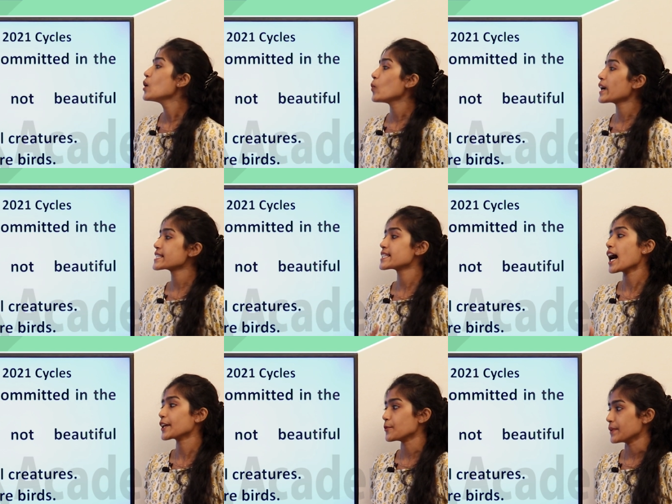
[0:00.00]
What is the
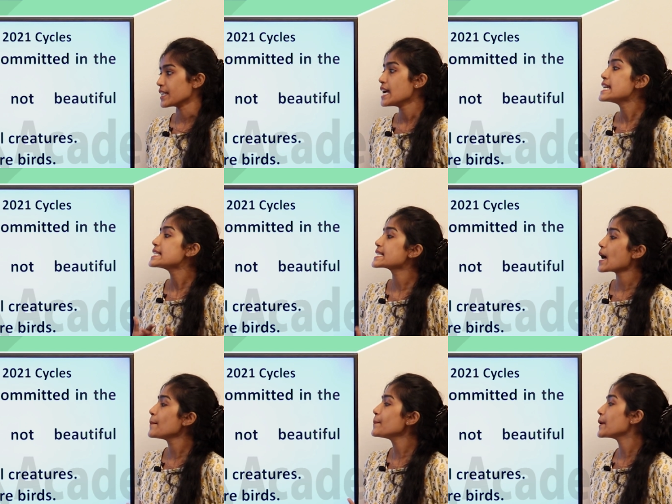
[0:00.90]
argument?
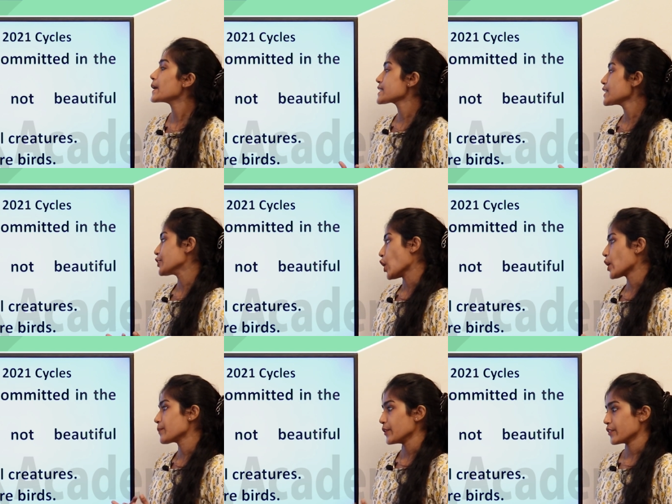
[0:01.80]
Some birds are
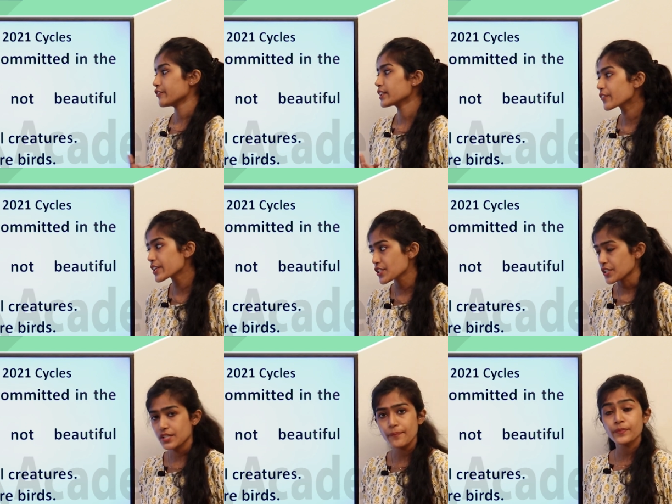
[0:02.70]
not beautiful
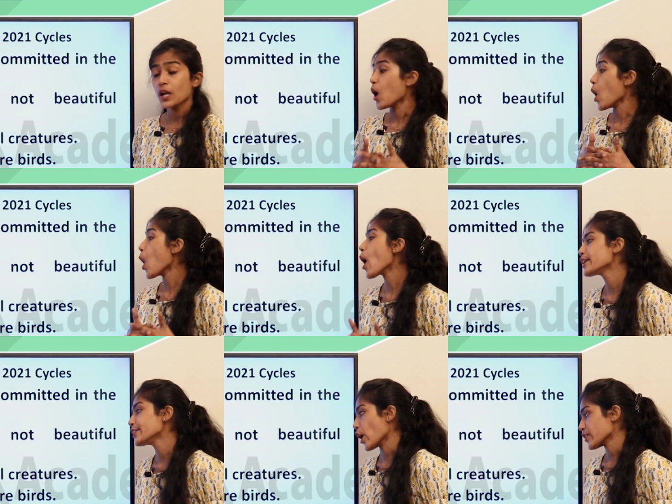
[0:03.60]
creatures.
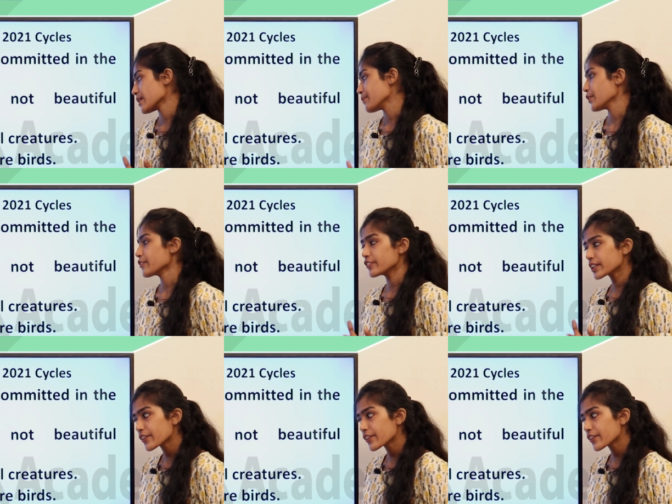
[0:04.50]
All dogs are beautiful